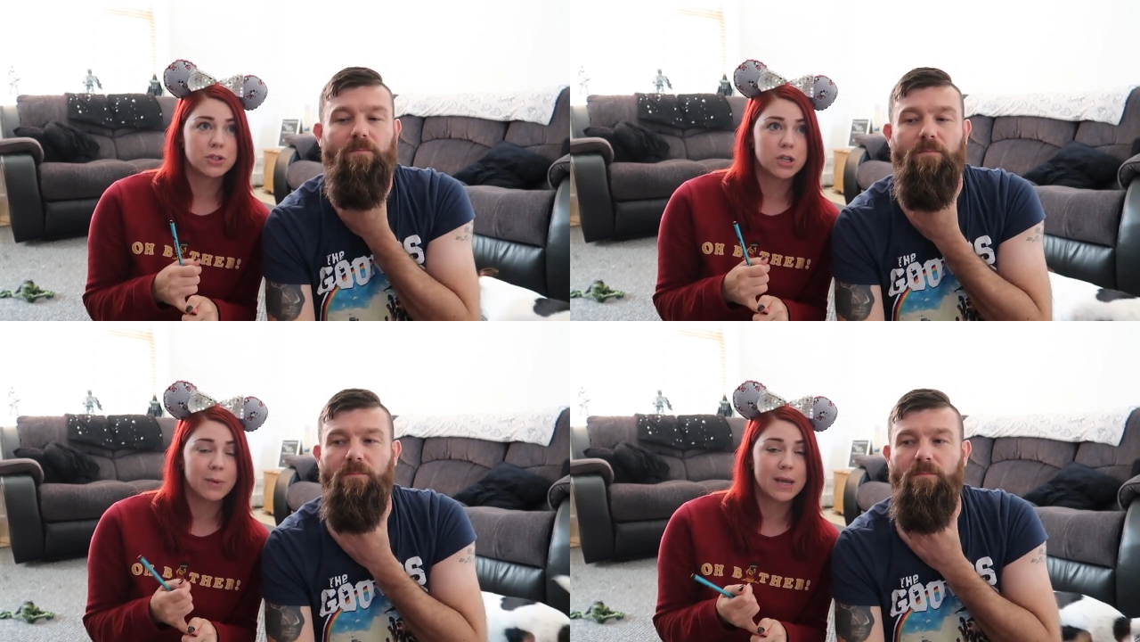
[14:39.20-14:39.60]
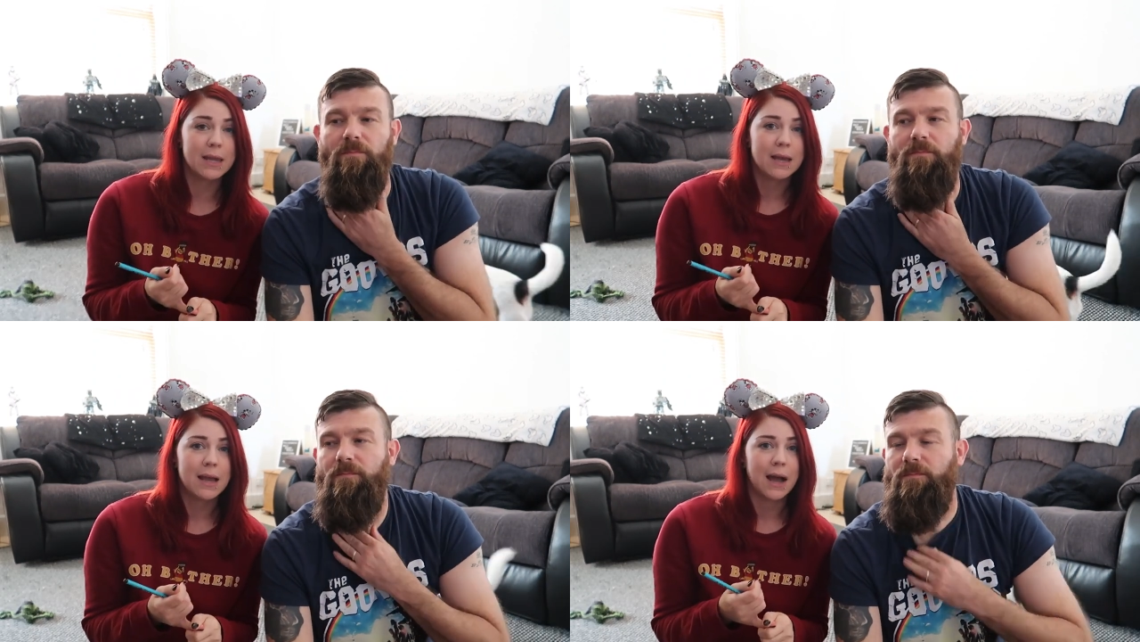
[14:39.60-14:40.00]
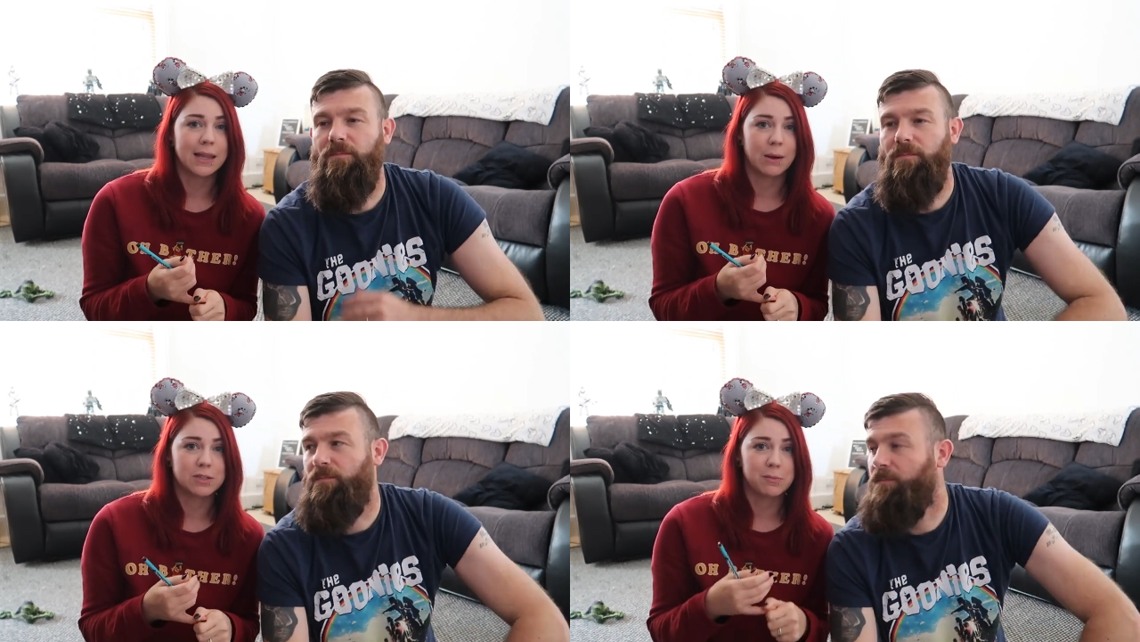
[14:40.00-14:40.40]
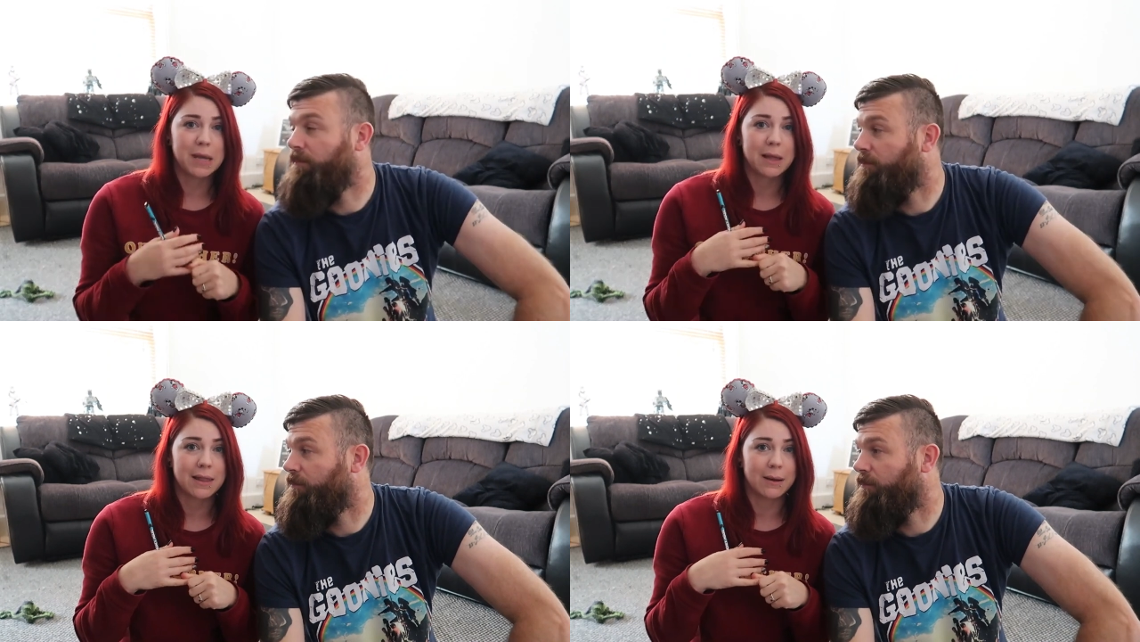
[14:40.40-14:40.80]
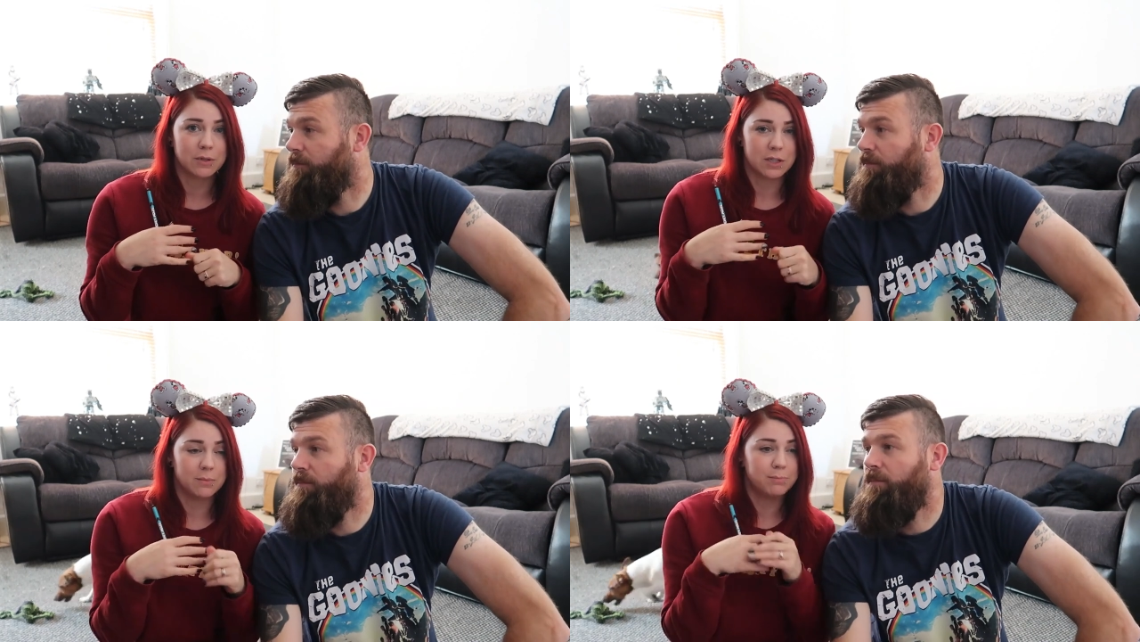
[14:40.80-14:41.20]
Speaker 1: Tui, and that
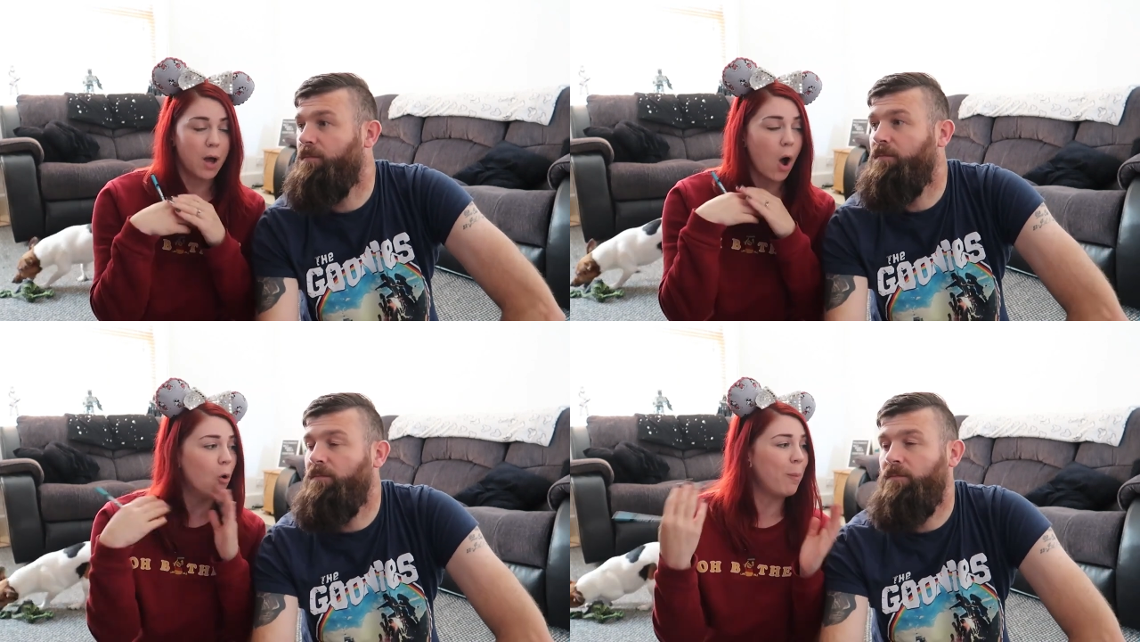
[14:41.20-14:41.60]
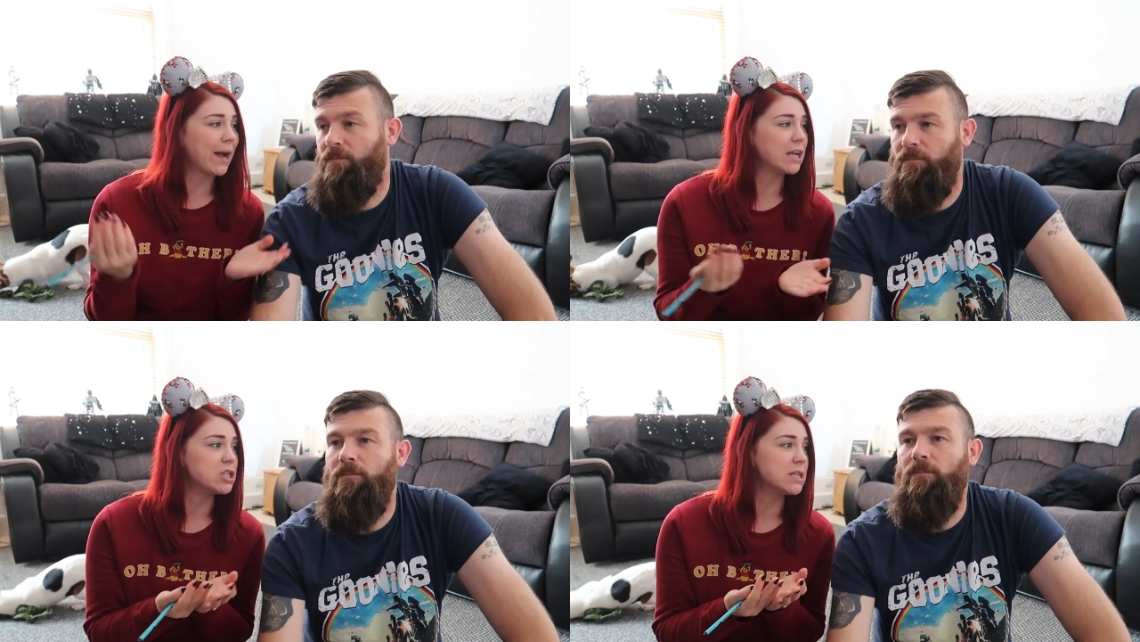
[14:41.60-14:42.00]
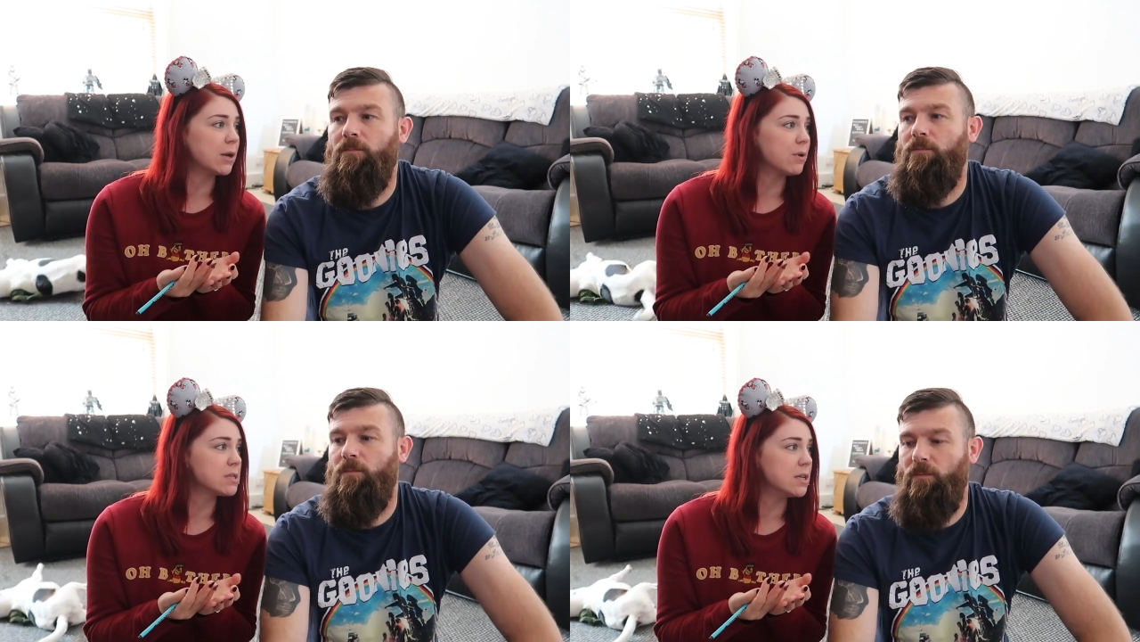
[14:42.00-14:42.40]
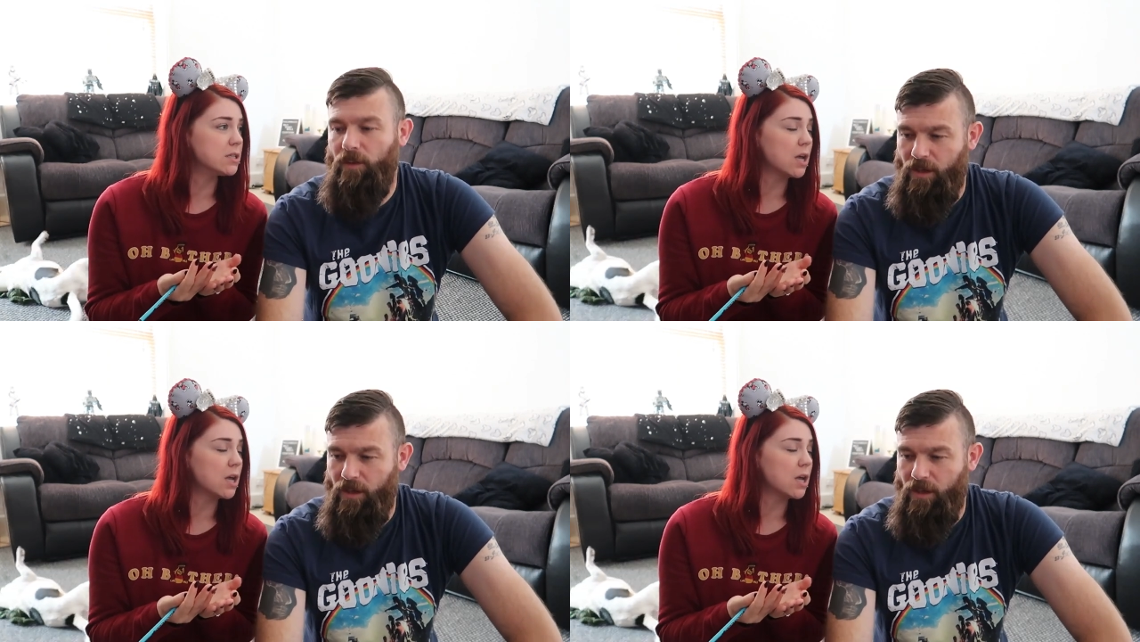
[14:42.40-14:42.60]
was a whole package thing, wasn't it?